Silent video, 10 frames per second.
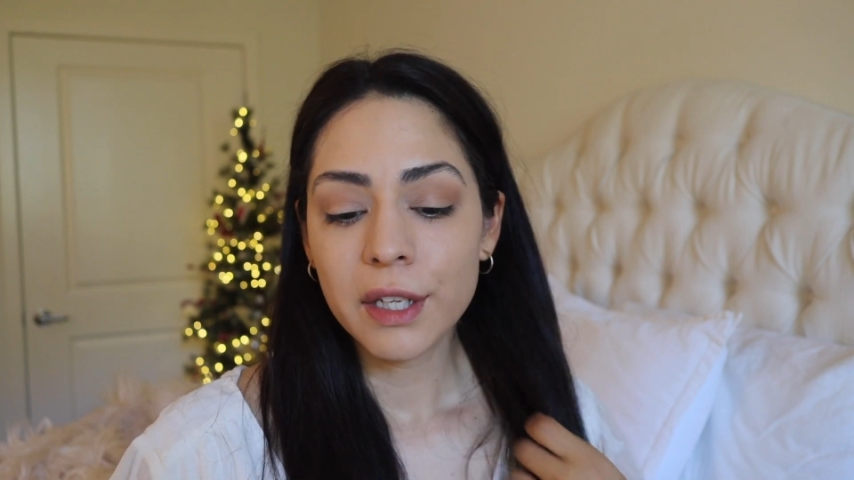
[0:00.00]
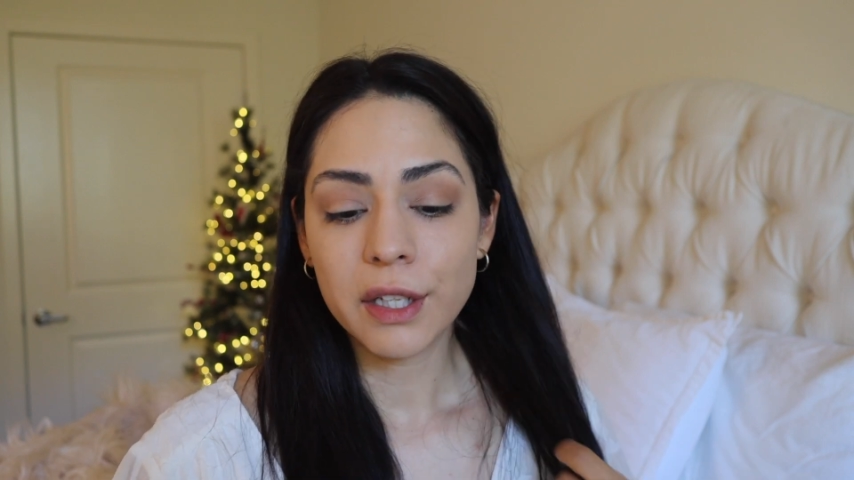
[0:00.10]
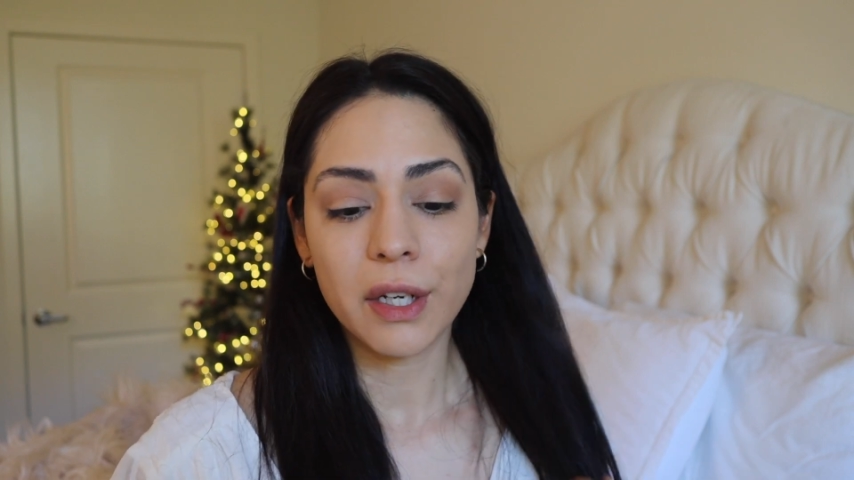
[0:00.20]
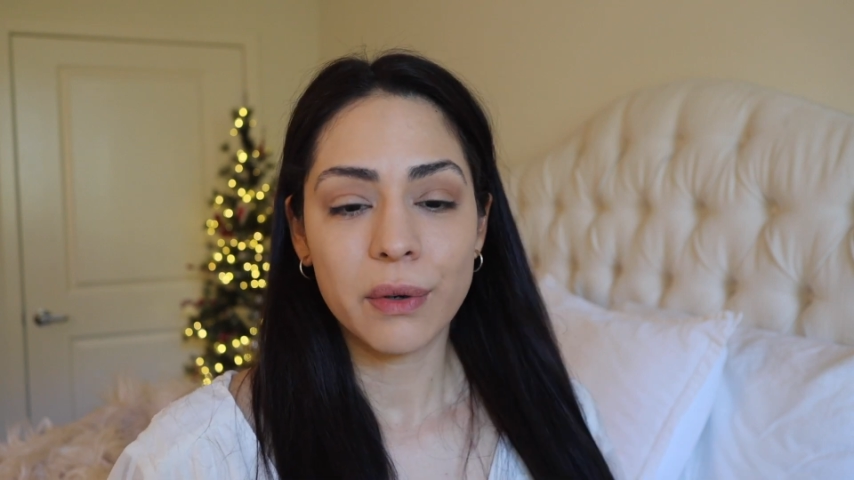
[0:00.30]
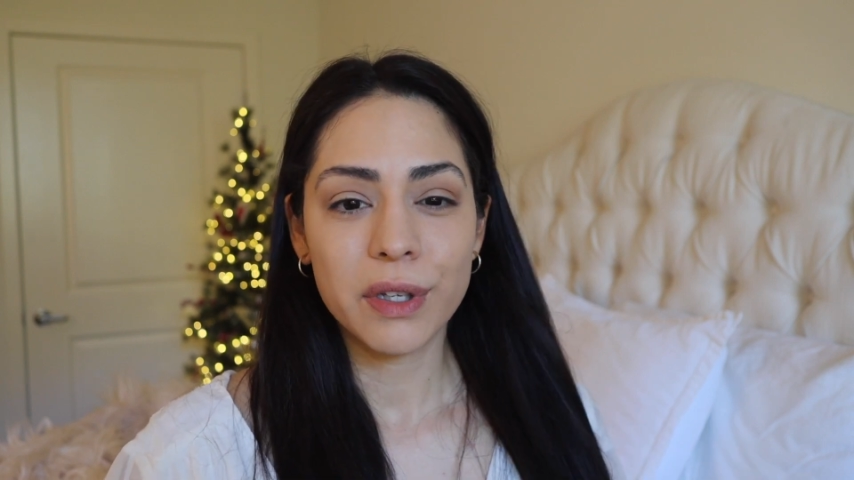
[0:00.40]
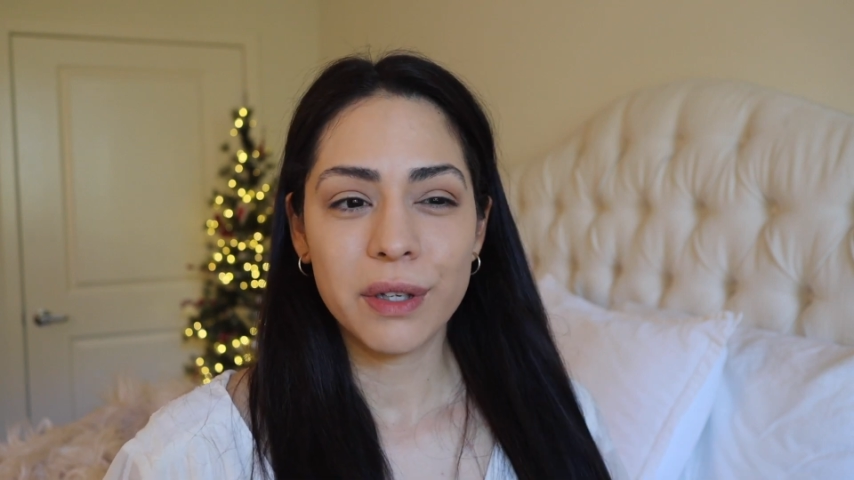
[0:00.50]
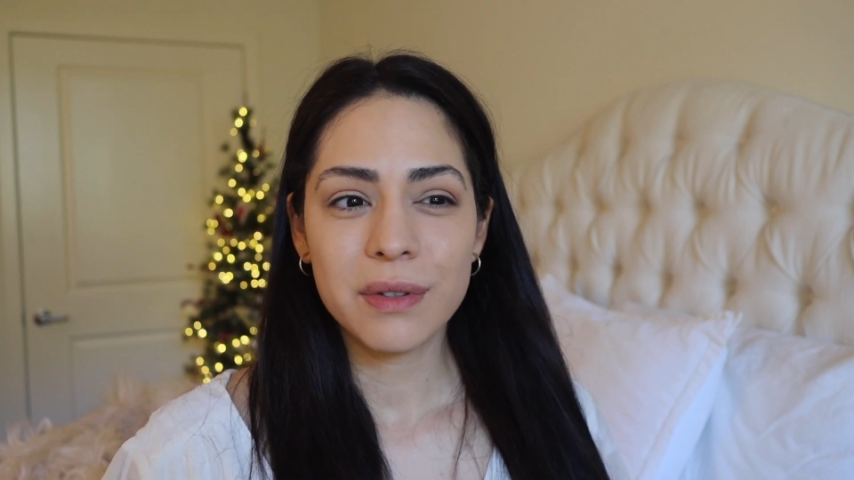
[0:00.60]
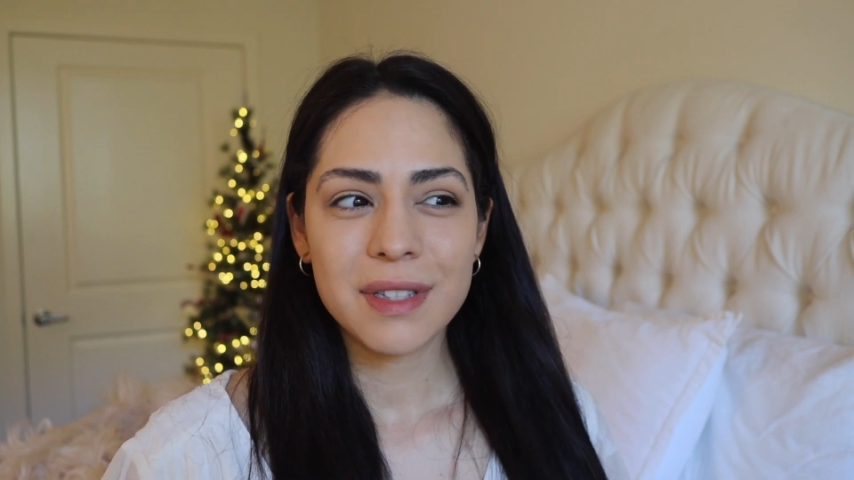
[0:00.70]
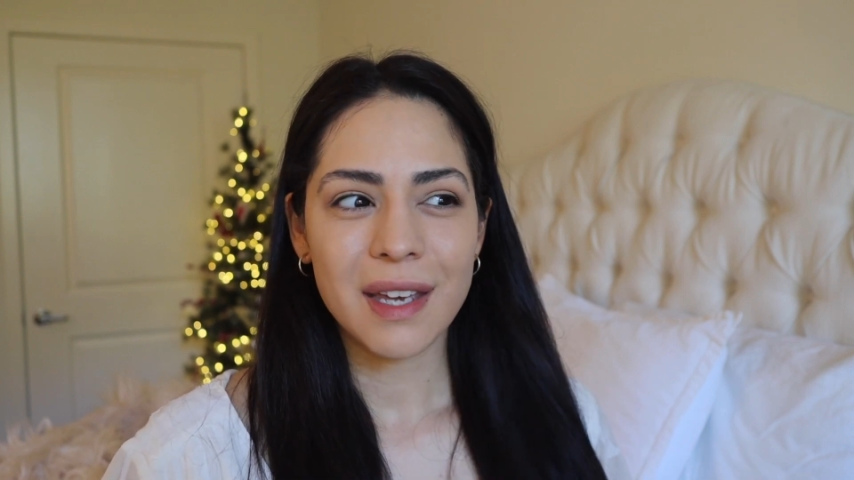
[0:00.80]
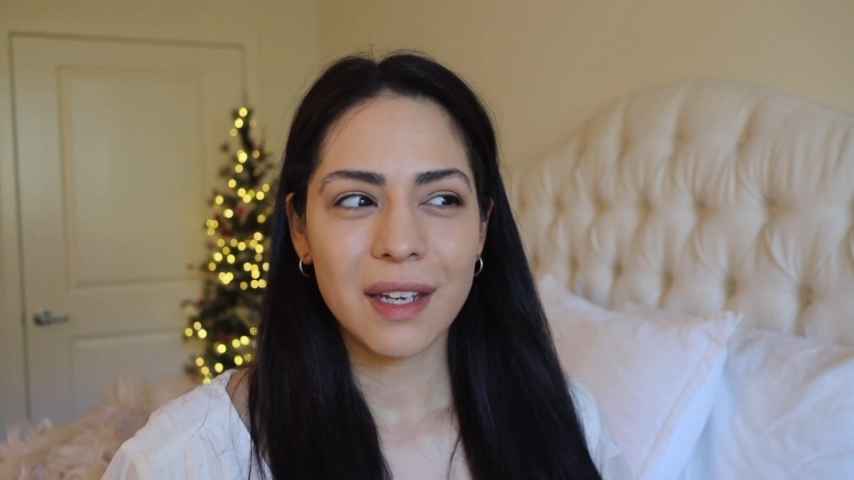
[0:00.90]
You don't
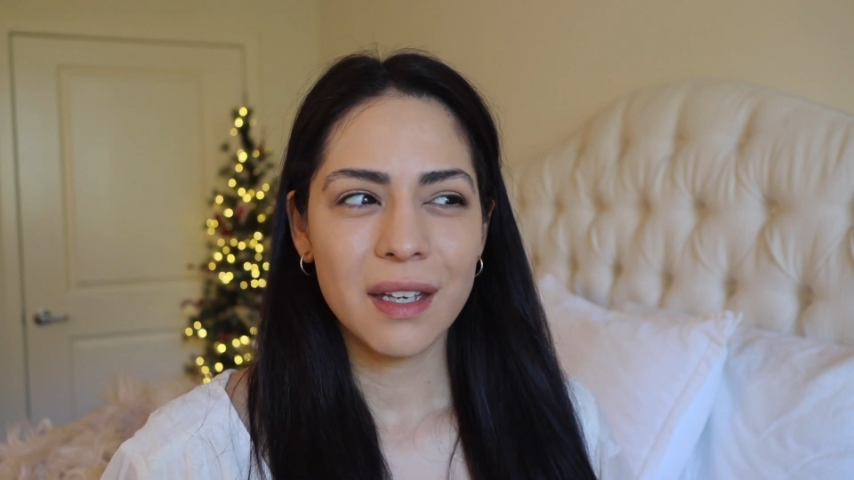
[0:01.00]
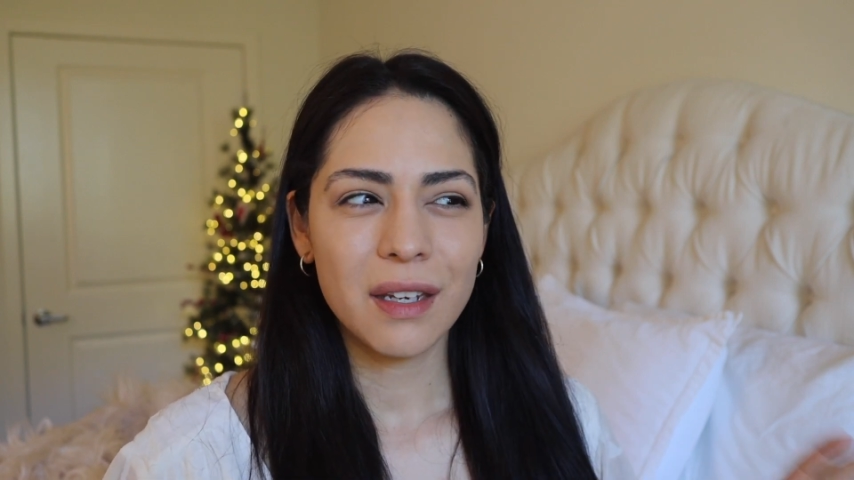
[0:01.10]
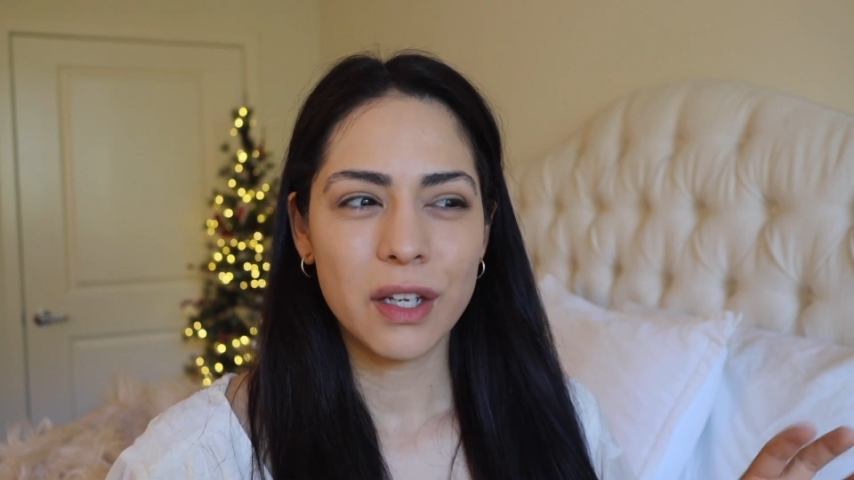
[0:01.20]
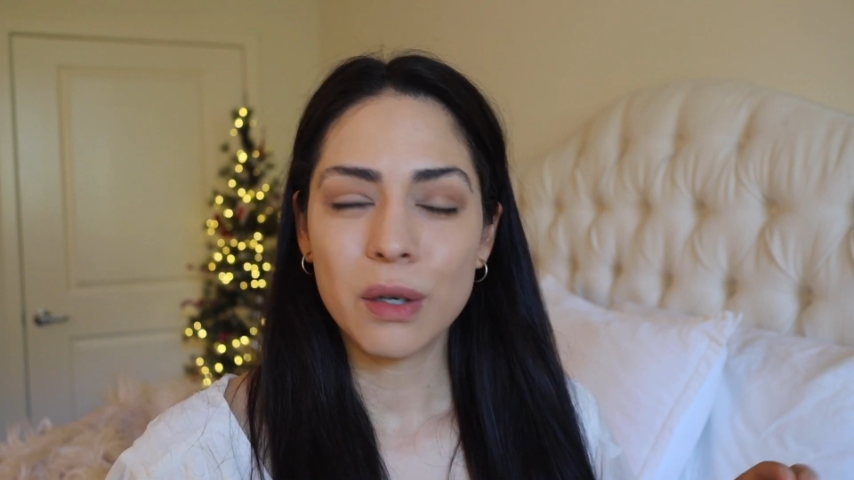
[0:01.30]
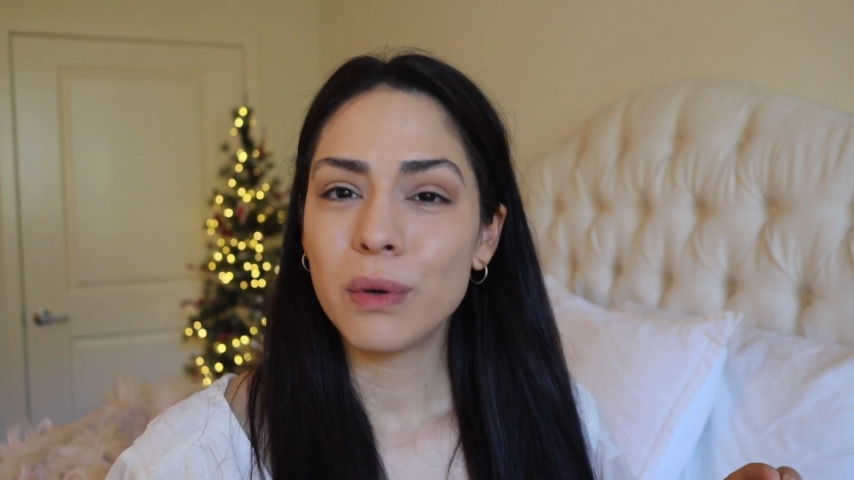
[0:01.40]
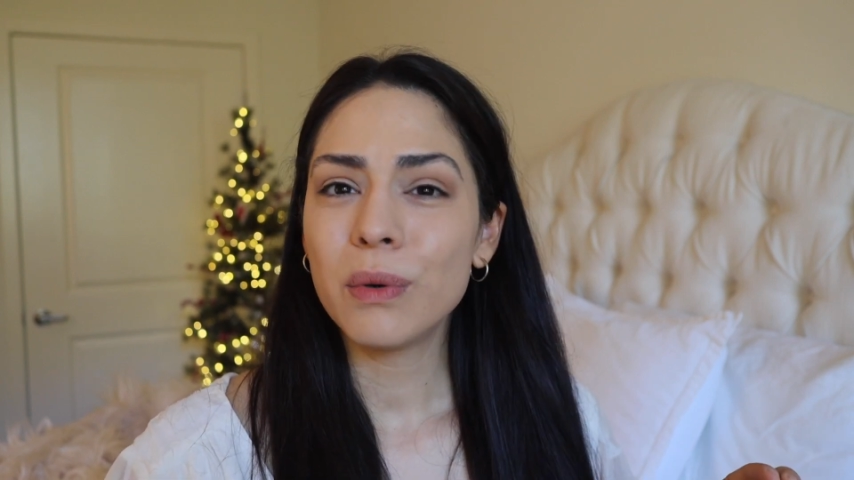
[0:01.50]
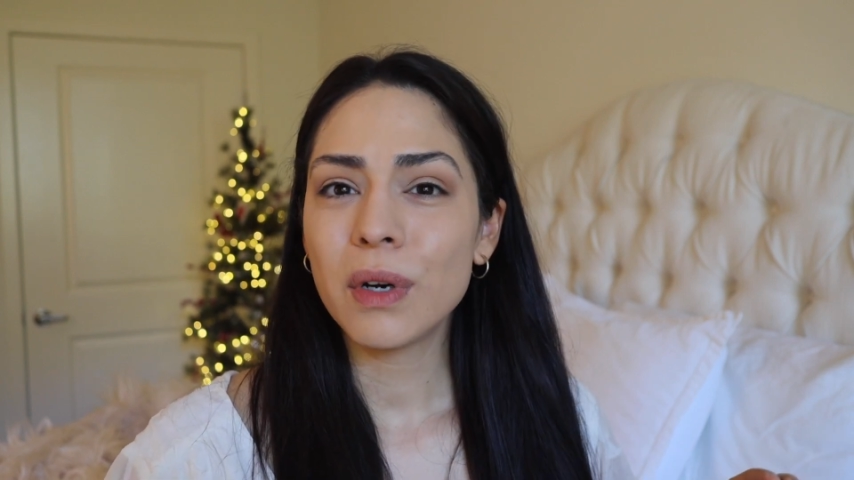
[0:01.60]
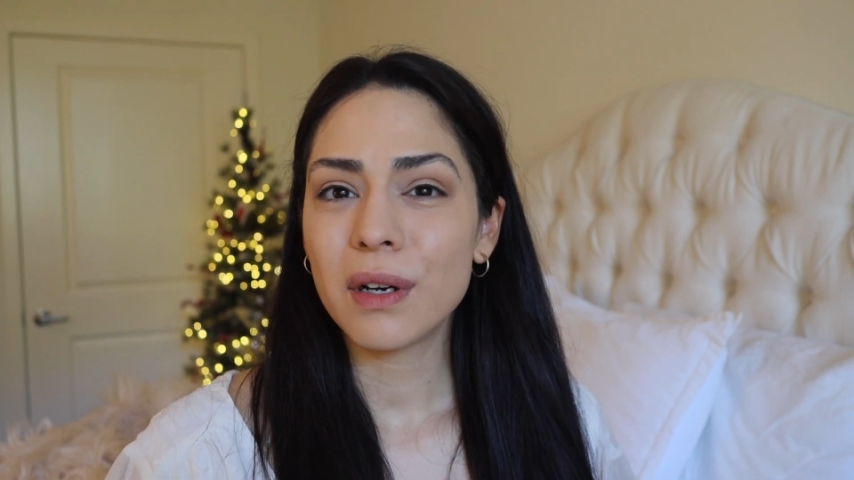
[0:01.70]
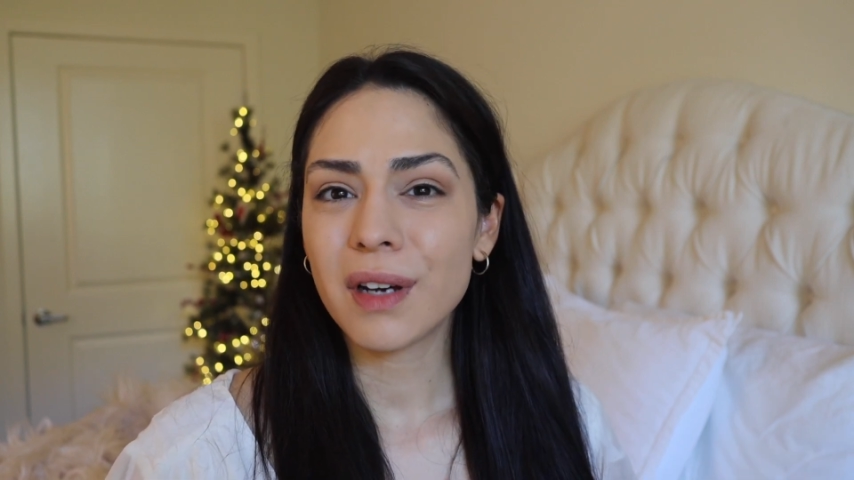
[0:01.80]
use any new